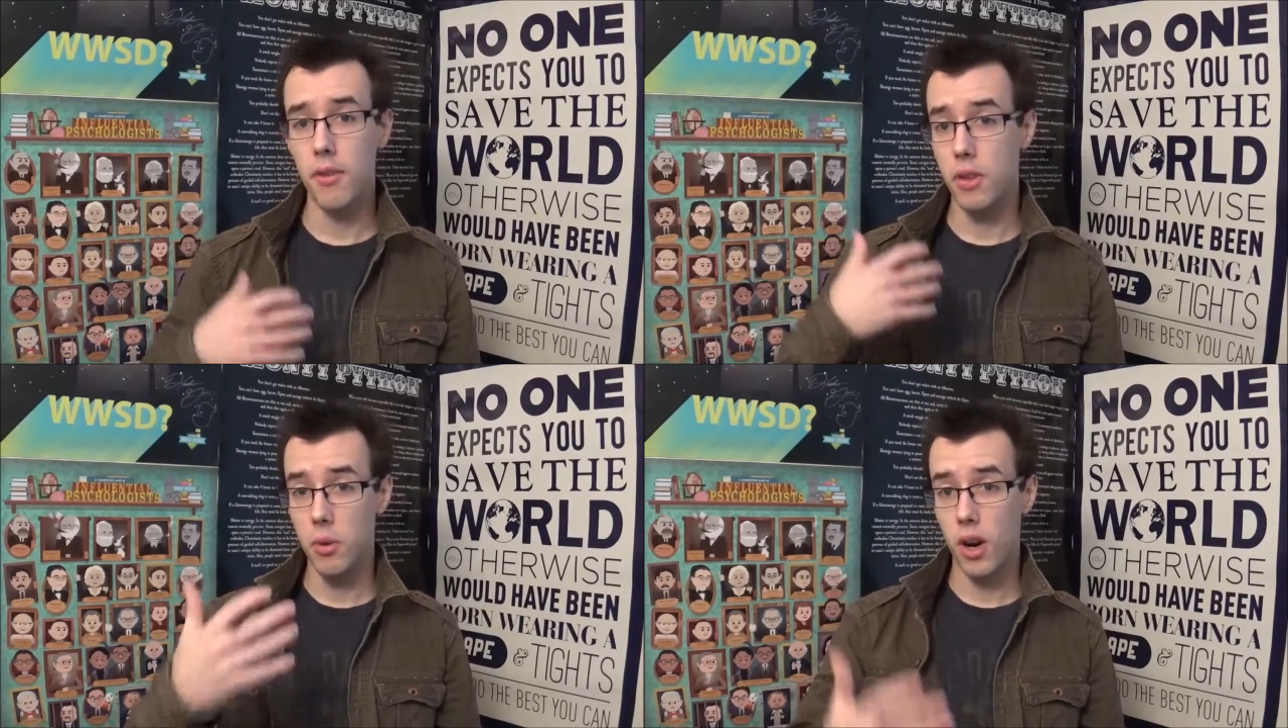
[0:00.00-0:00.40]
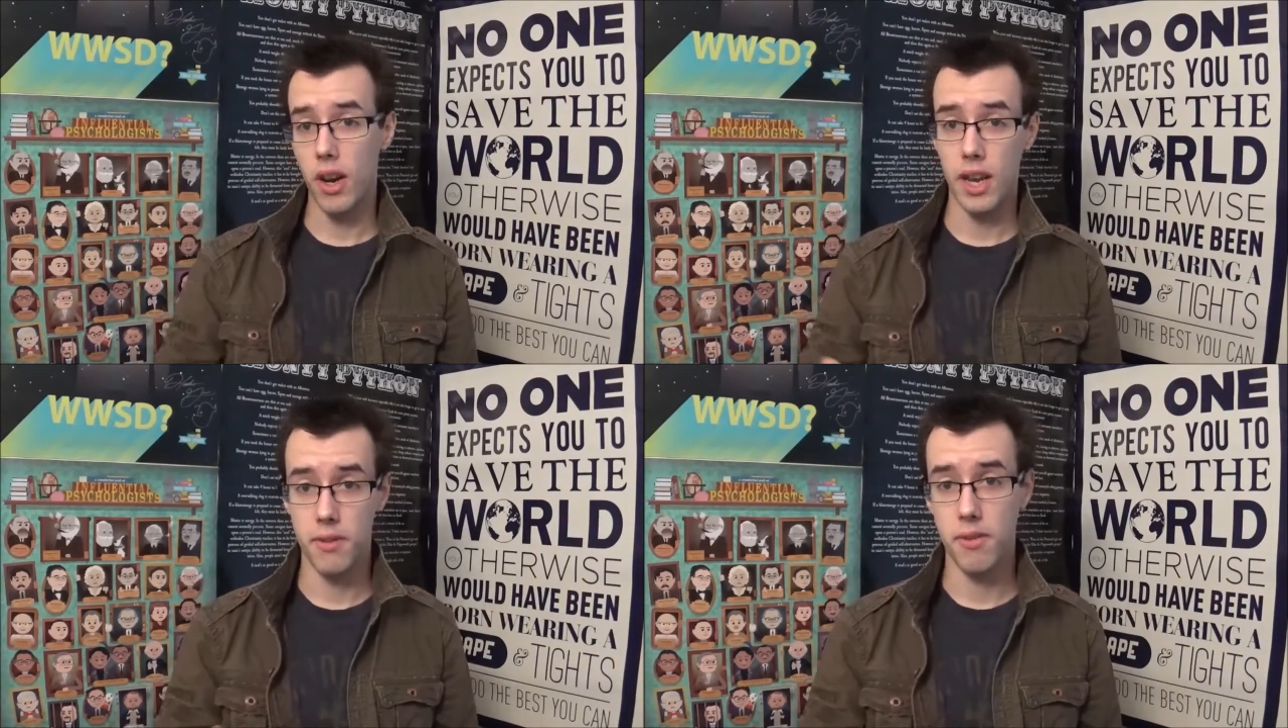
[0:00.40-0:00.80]
If you
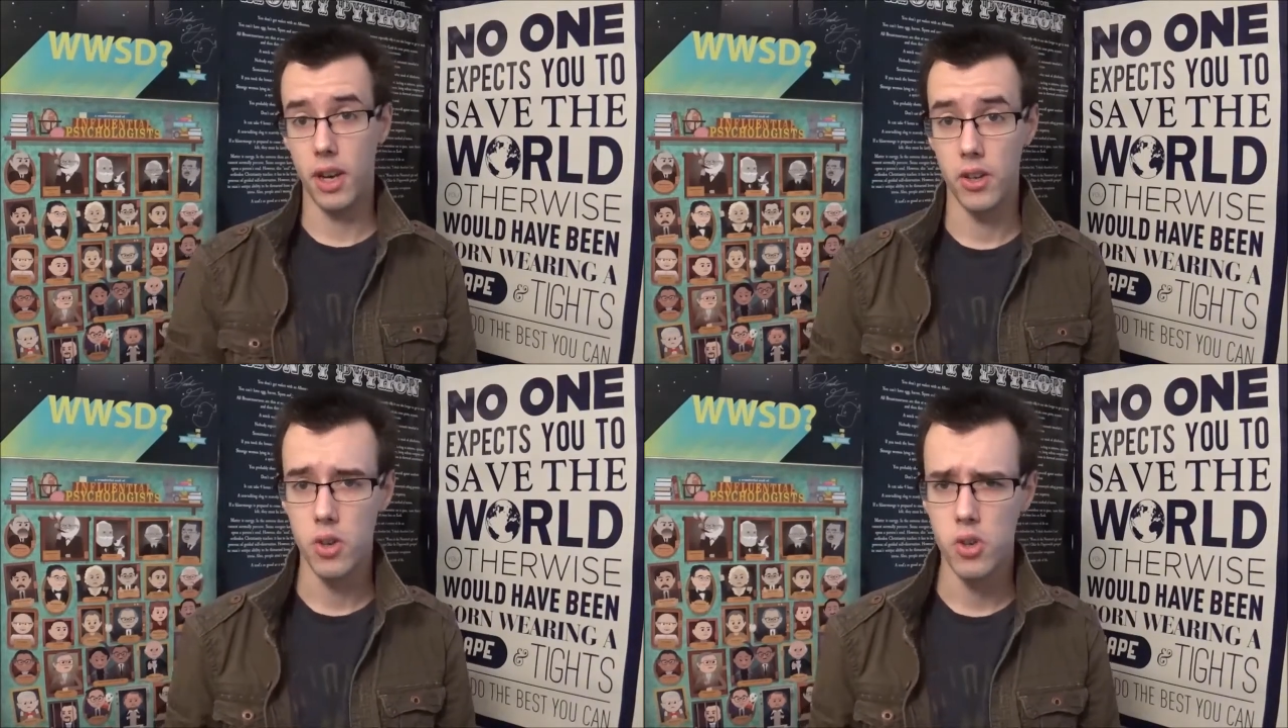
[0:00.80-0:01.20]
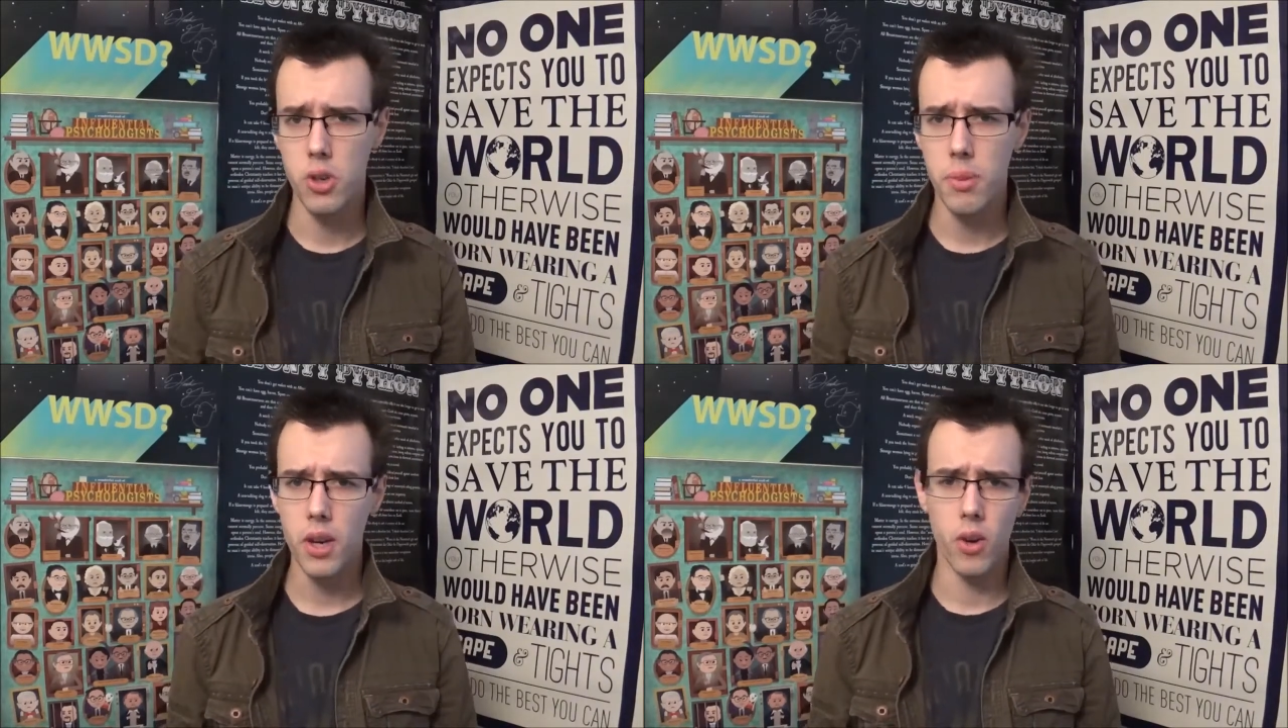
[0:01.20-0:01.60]
are a fellow
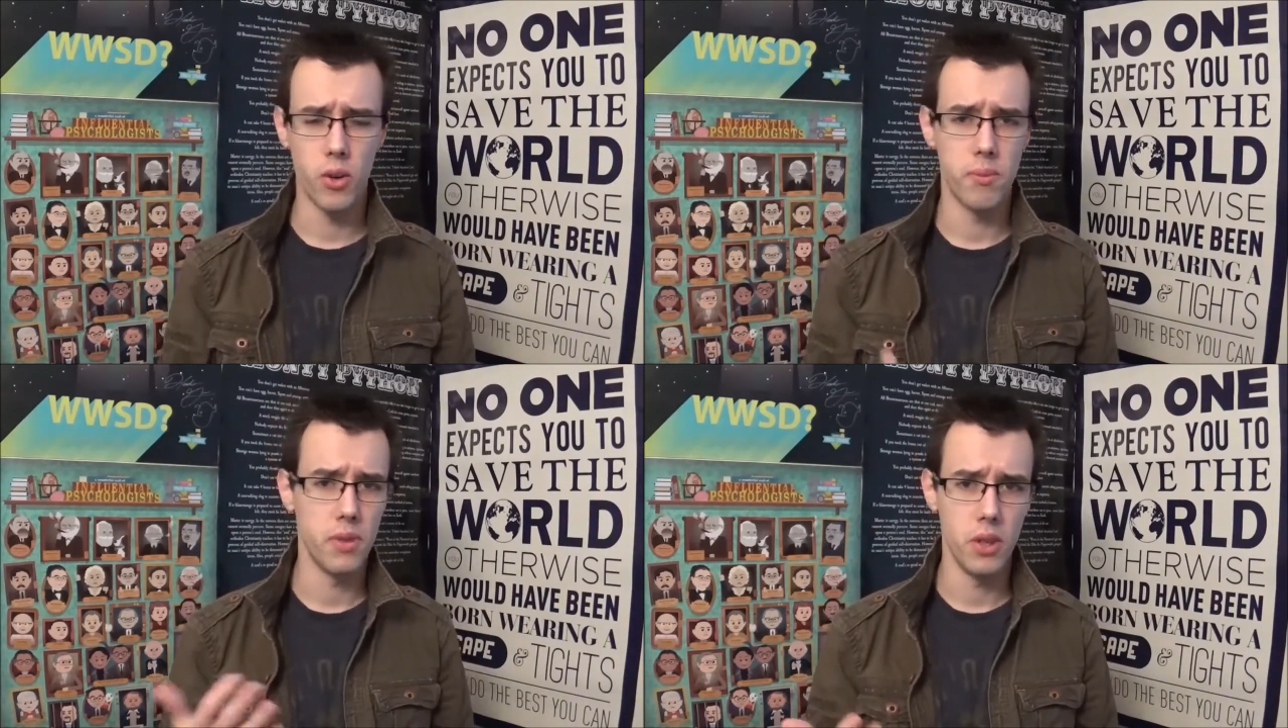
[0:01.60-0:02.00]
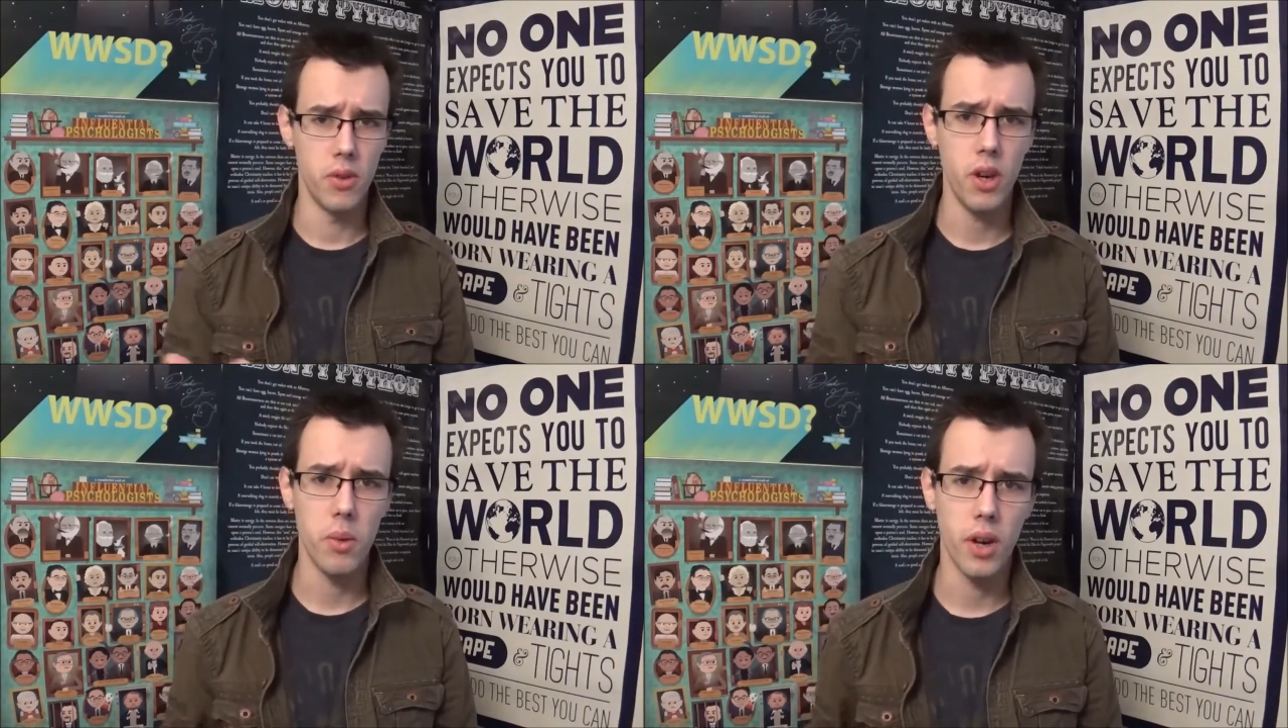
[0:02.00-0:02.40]
YouTuber or
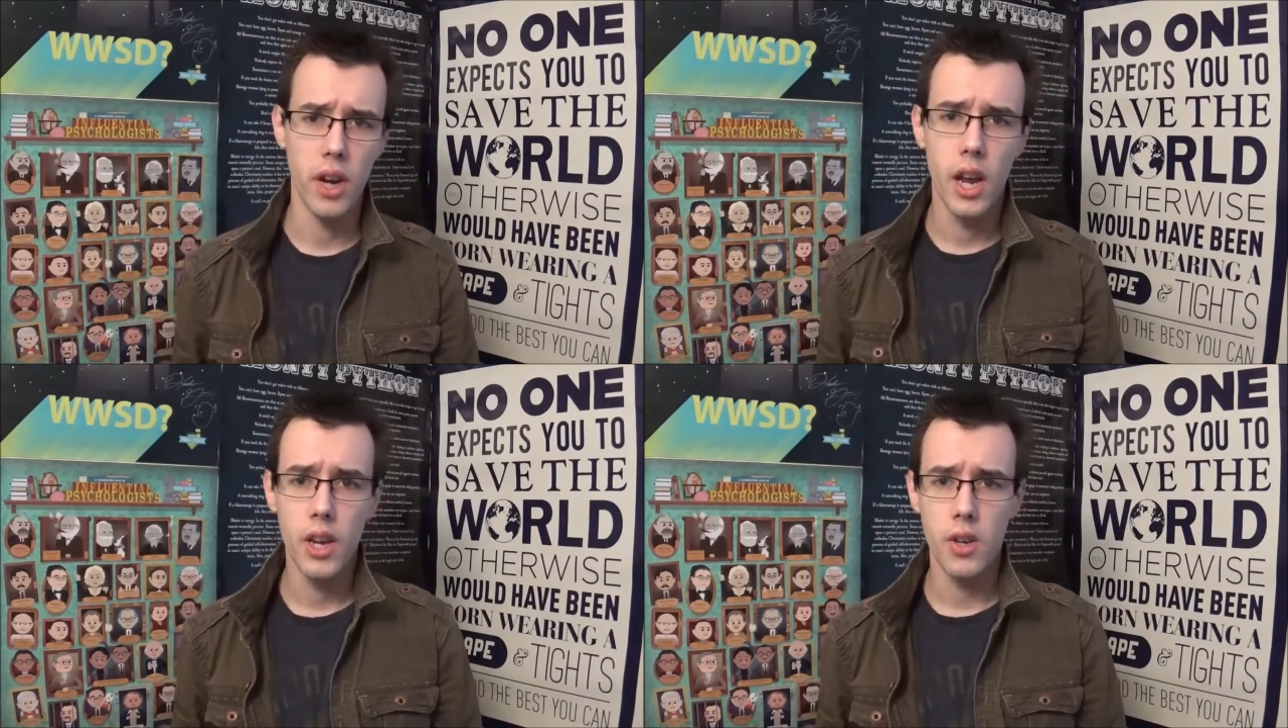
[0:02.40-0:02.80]
you know one,